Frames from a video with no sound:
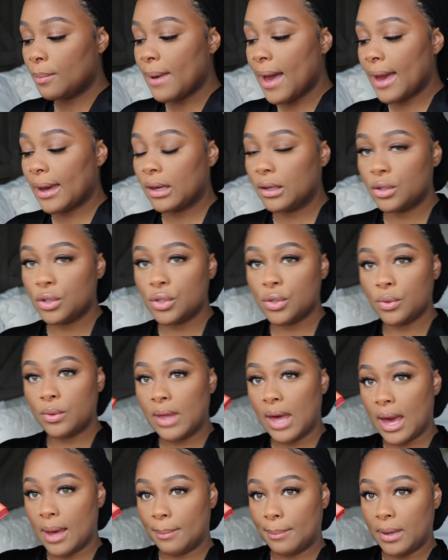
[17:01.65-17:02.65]
back into
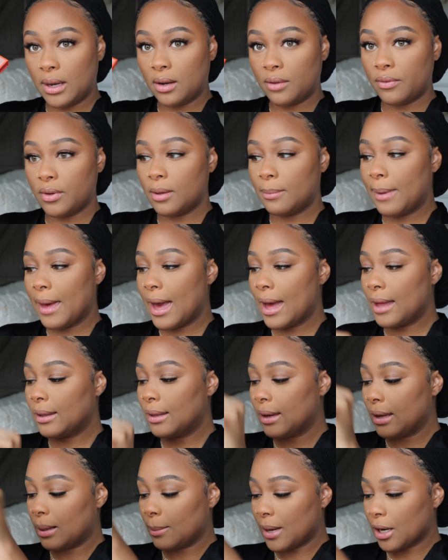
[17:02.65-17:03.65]
that Benefit
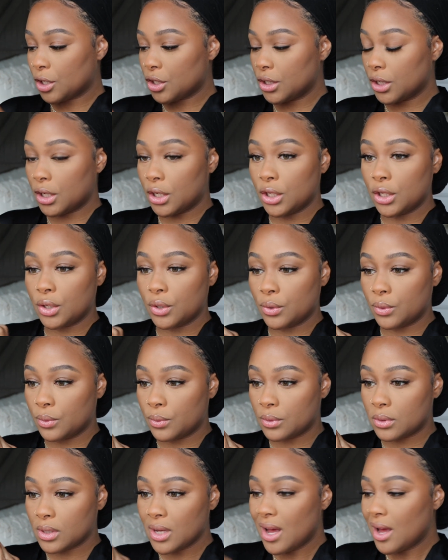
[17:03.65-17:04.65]
palette and I'm actually gonna
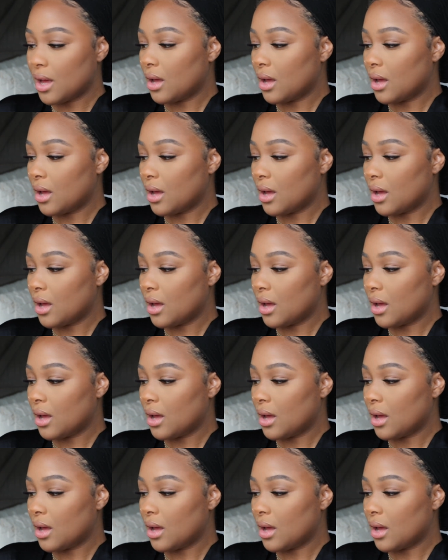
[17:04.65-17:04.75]
use,